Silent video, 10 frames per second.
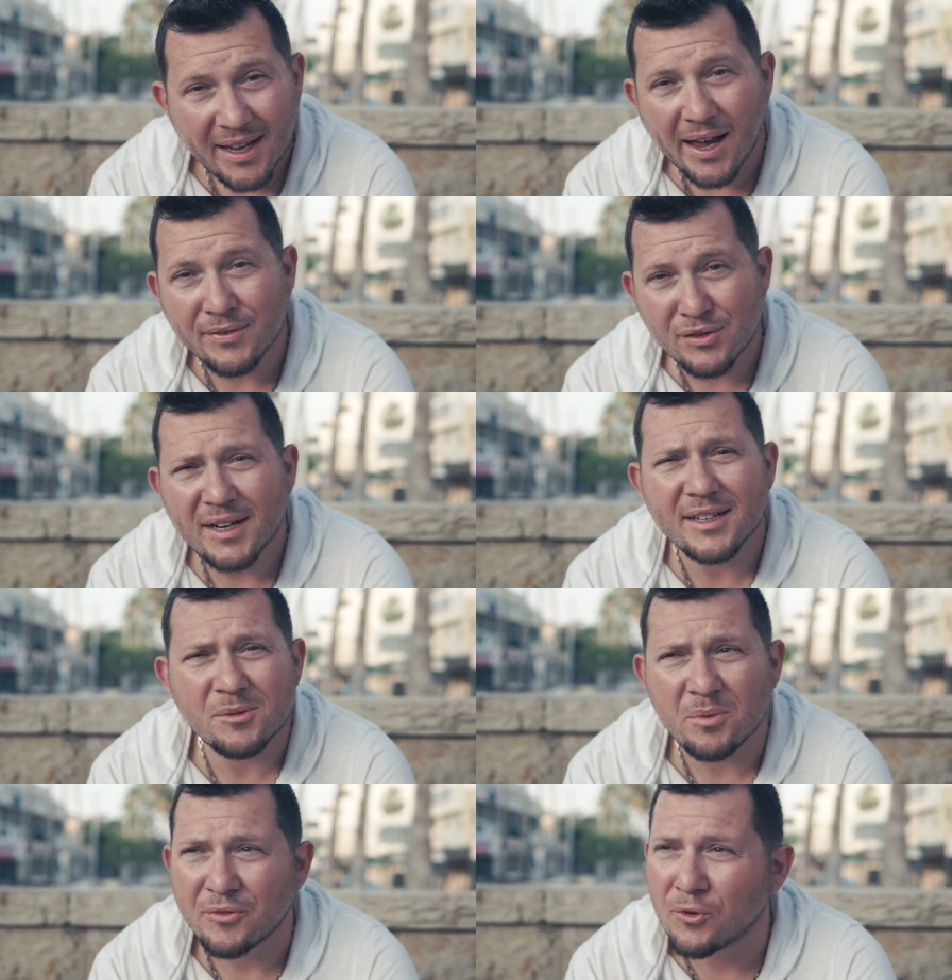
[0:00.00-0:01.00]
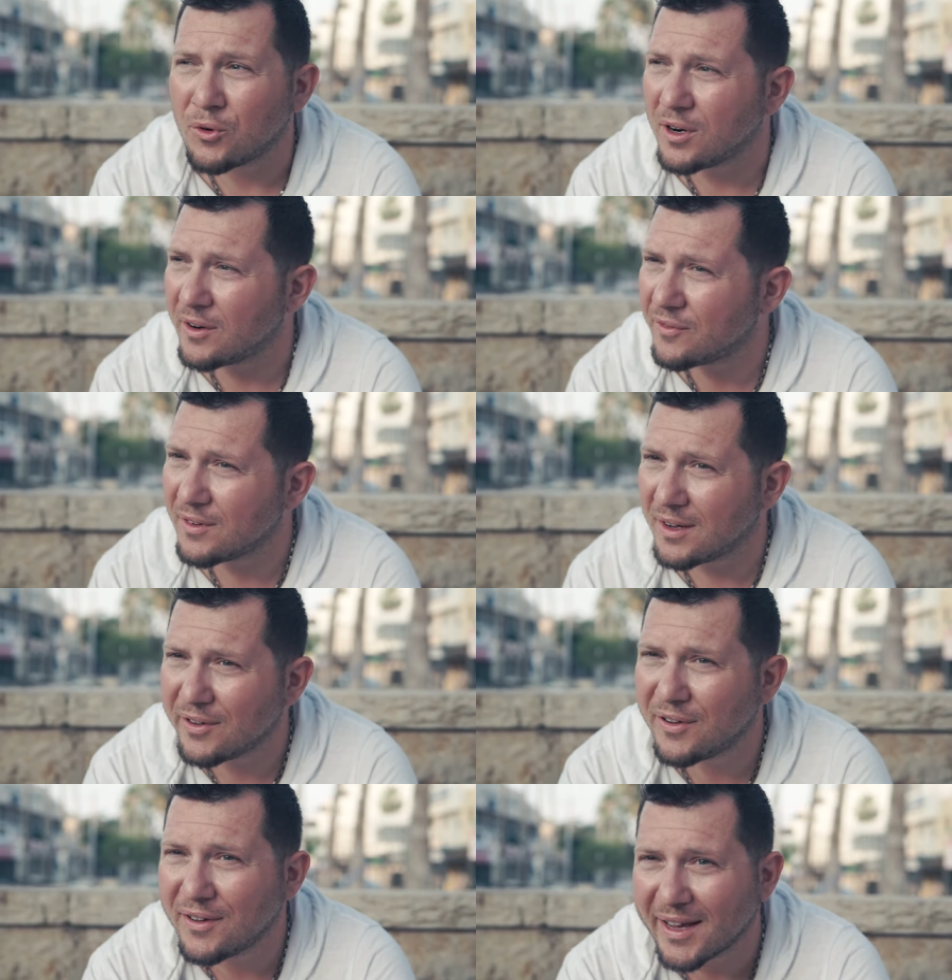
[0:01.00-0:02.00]
I've tried this before.
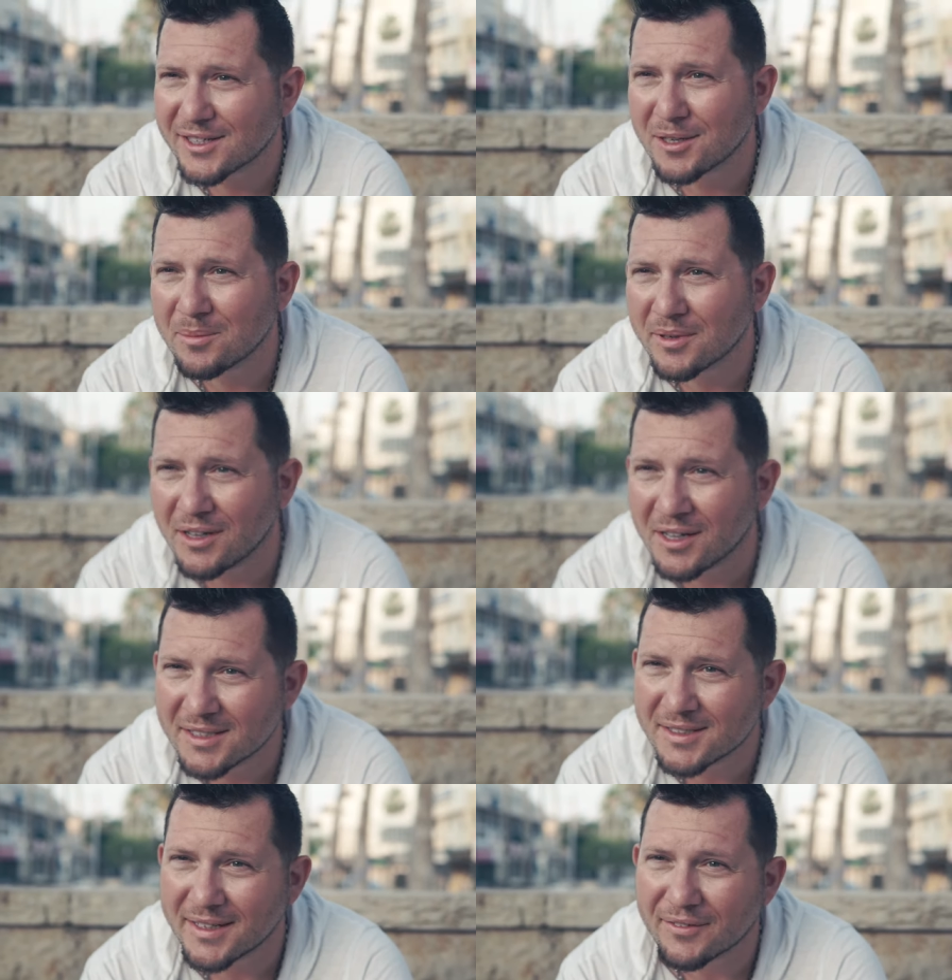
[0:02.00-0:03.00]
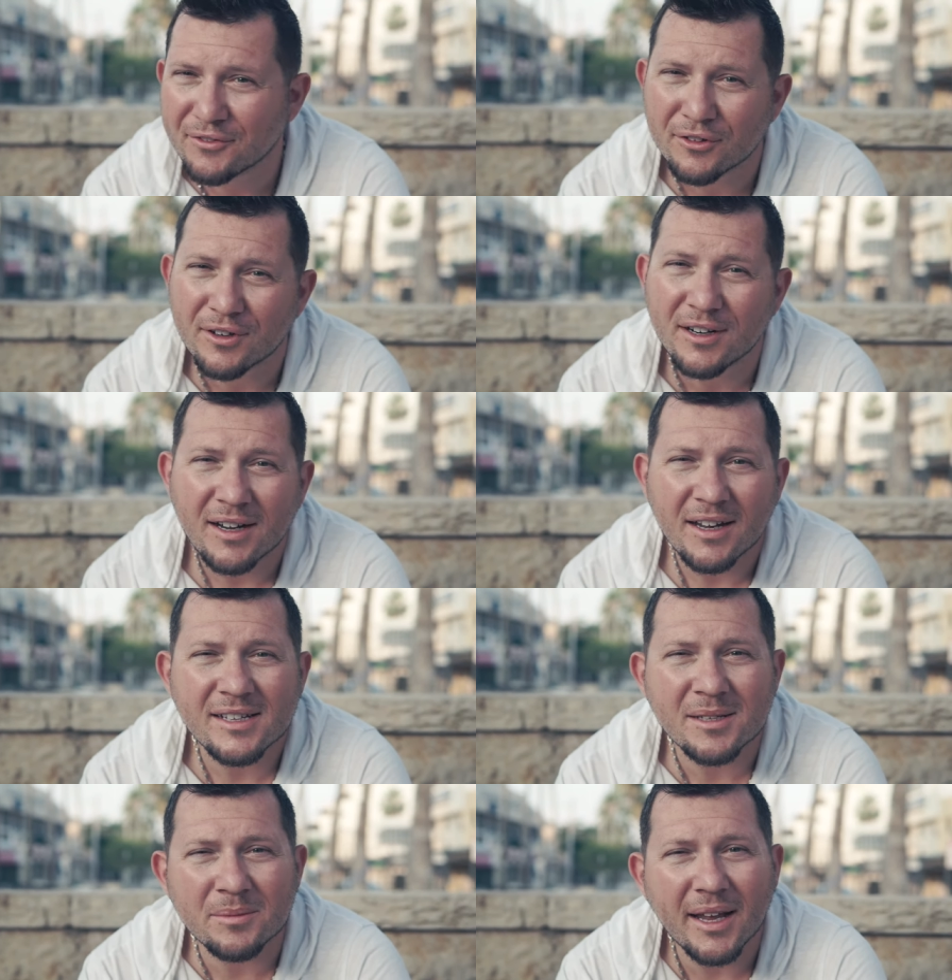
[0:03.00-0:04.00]
I've actually been hunting for
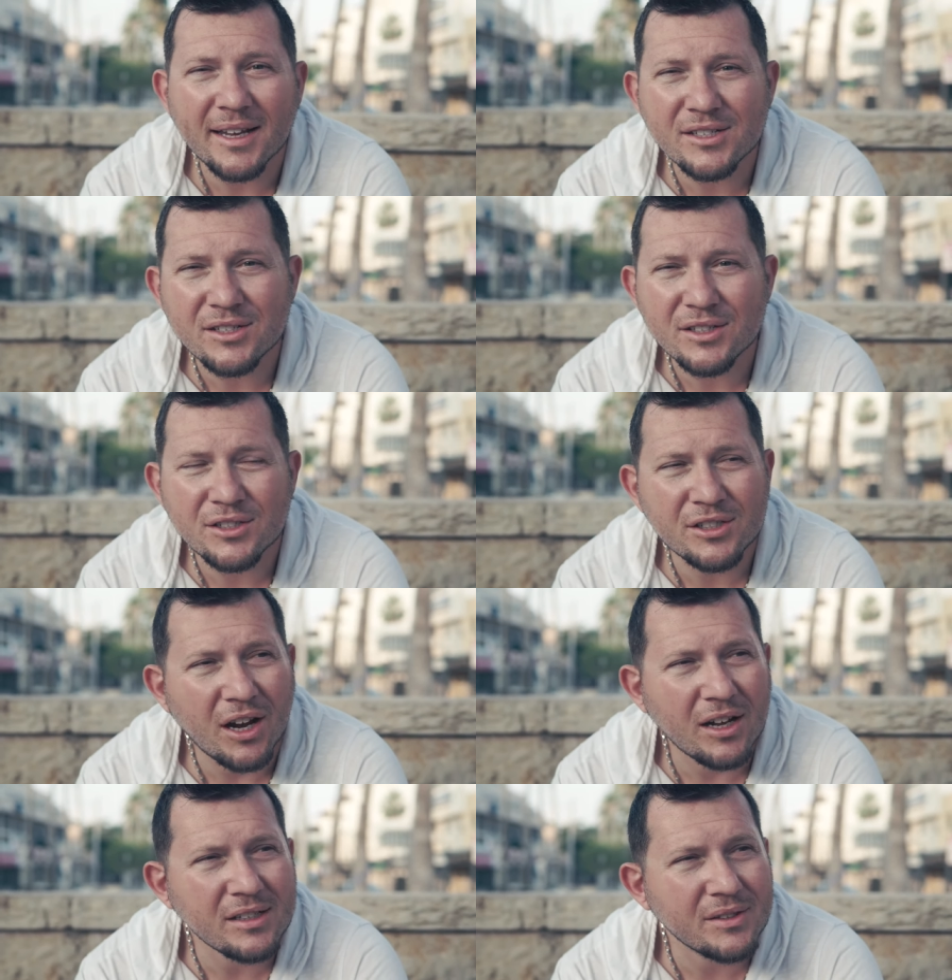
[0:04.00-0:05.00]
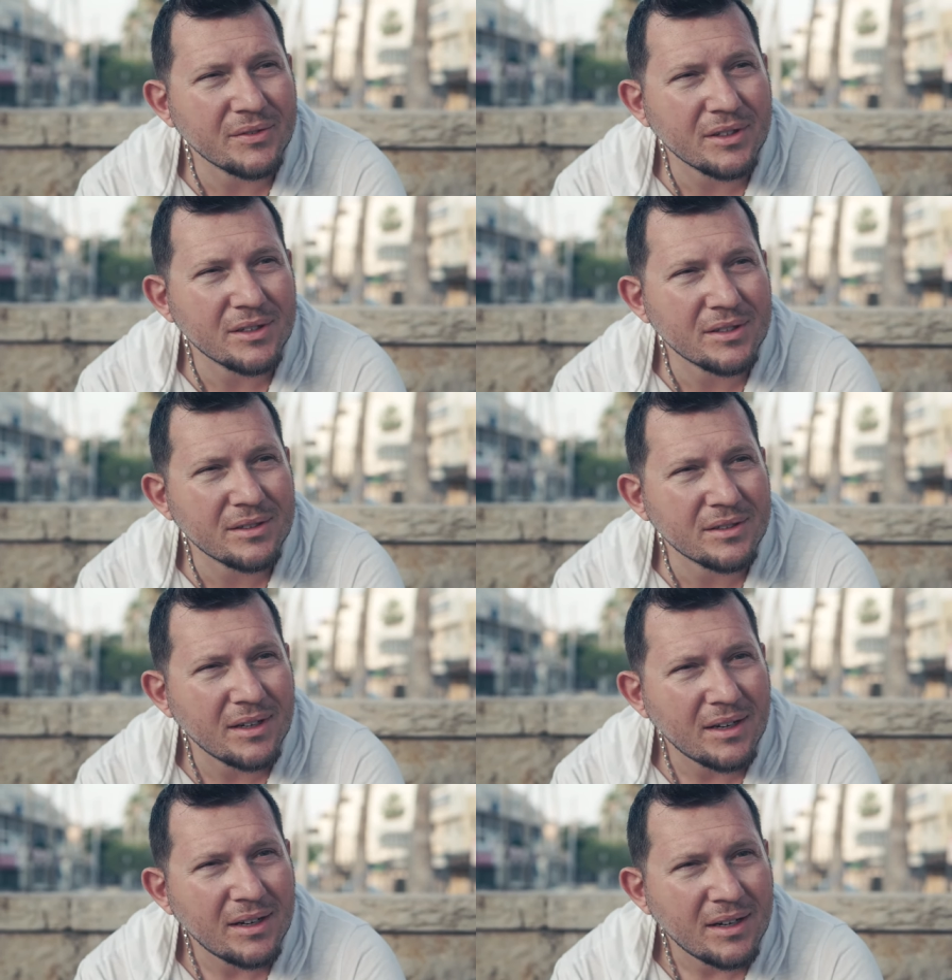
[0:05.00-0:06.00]
some nice shots of this
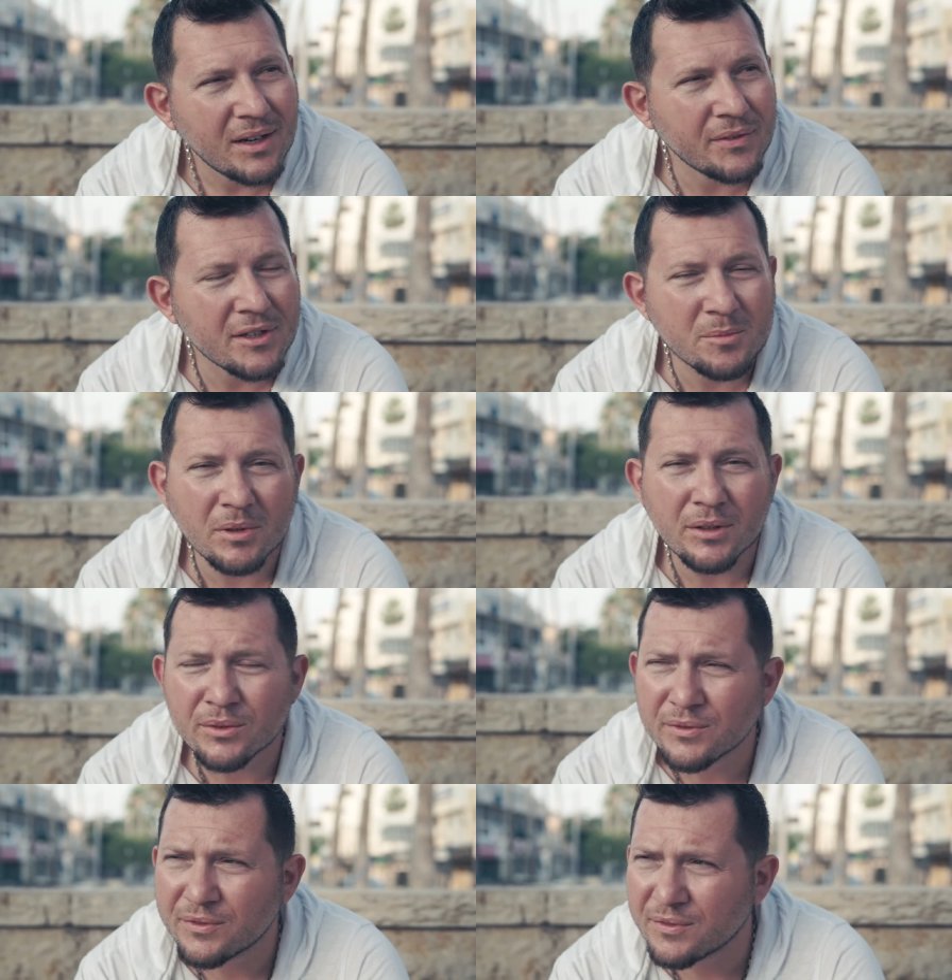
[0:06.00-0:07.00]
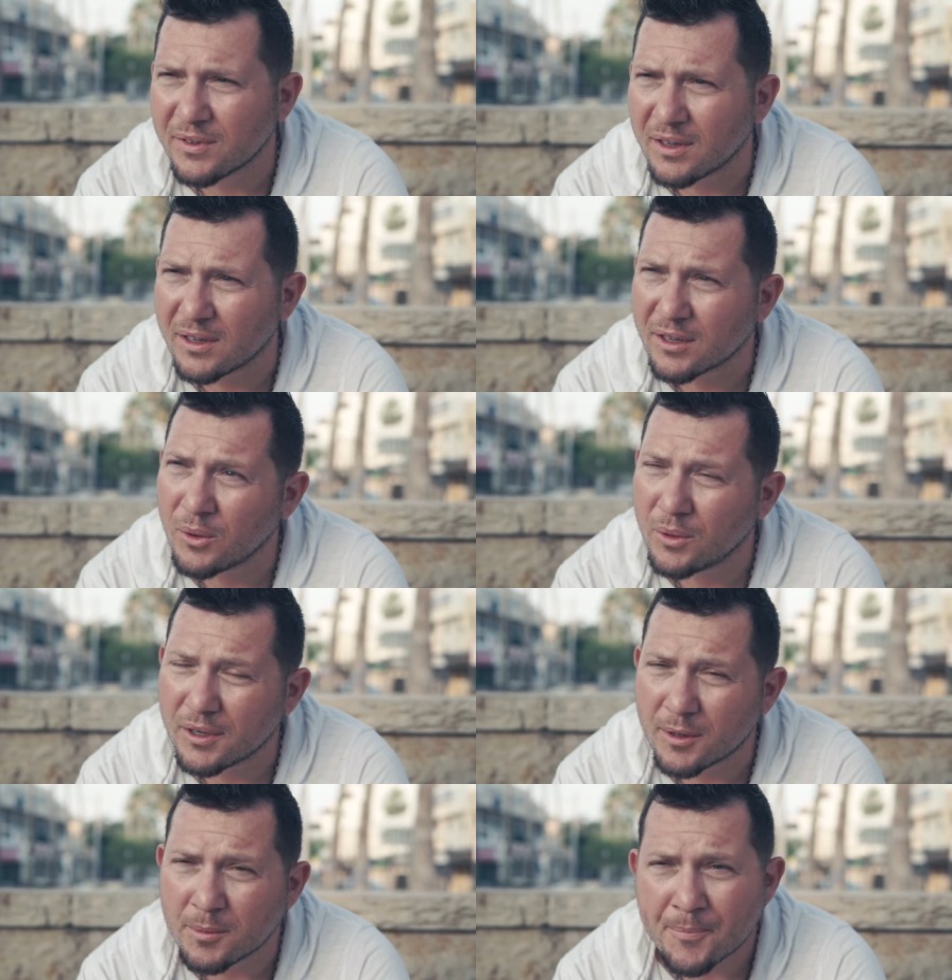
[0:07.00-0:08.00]
balloon
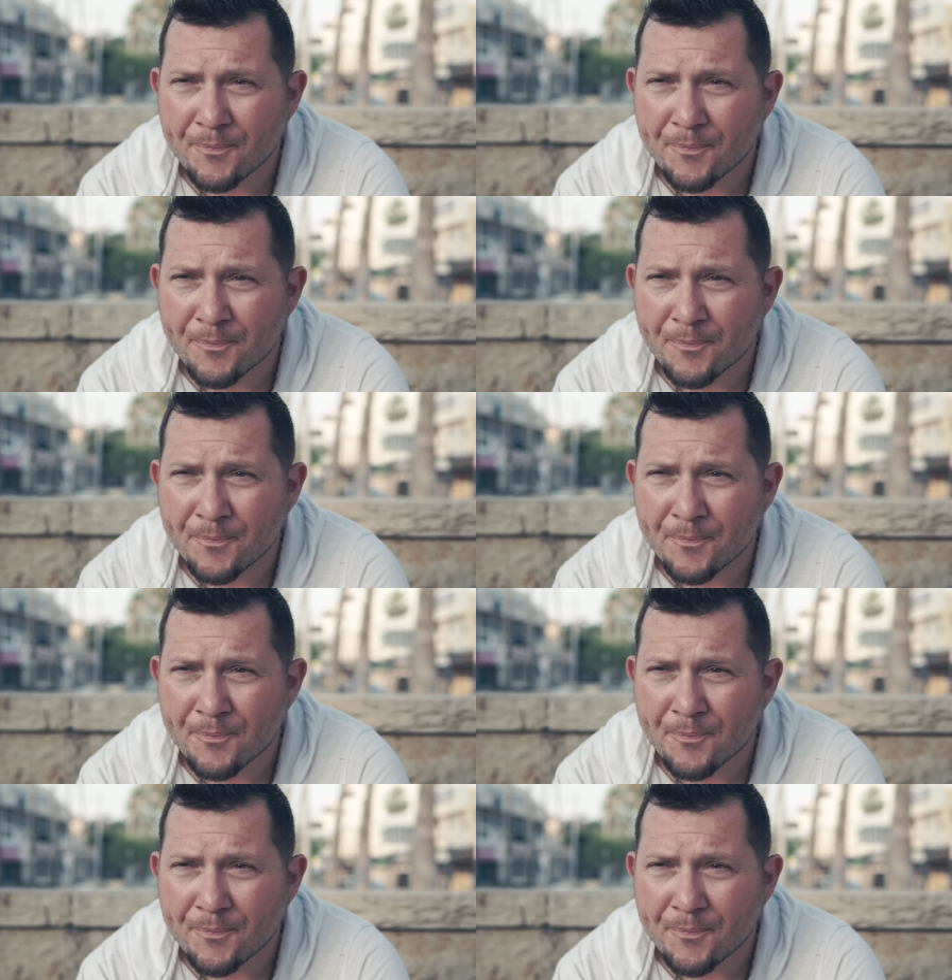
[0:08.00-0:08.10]
going up,